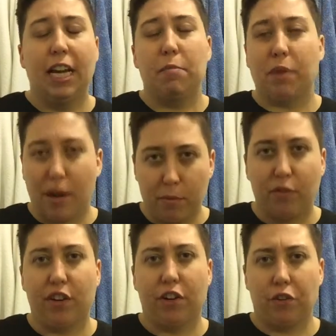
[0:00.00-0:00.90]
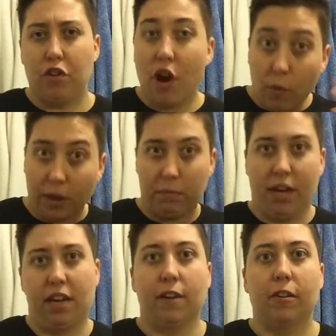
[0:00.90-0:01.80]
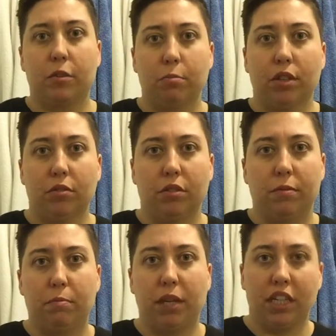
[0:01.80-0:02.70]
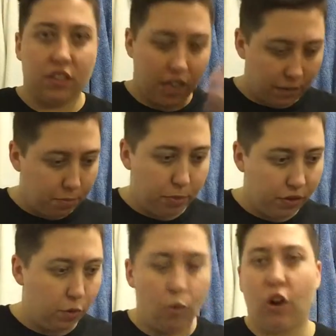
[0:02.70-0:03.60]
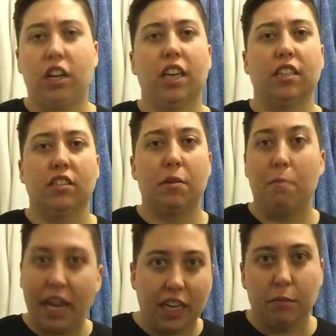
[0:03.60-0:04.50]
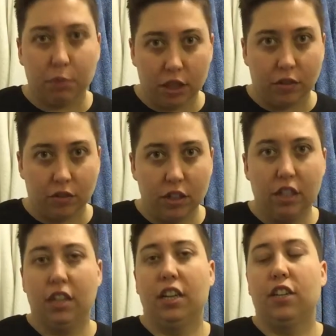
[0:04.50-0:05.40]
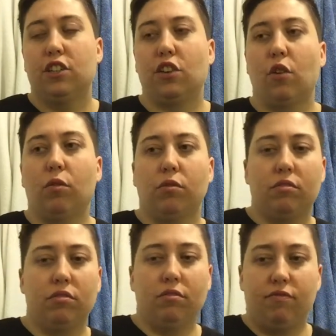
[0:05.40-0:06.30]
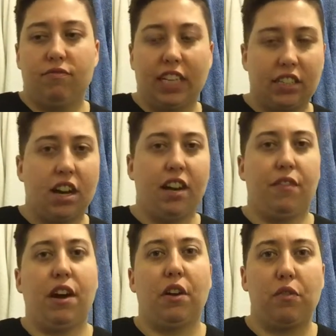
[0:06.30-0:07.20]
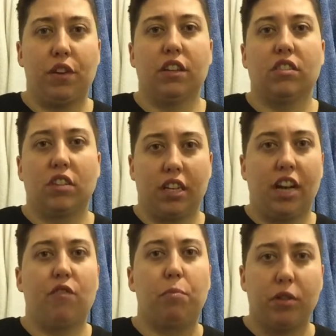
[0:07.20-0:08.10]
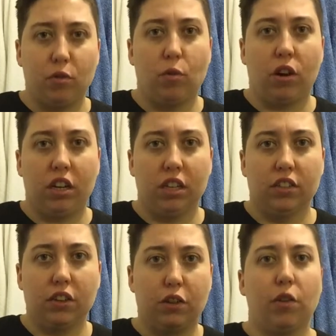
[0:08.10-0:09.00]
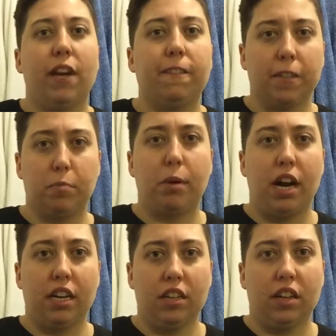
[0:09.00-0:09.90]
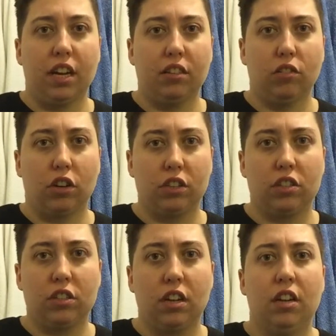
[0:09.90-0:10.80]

But I'm over here knowing my hair is blue because I put the work in to make it blue. So that's kind of how I feel. Is like I've put the work in to create this body that looks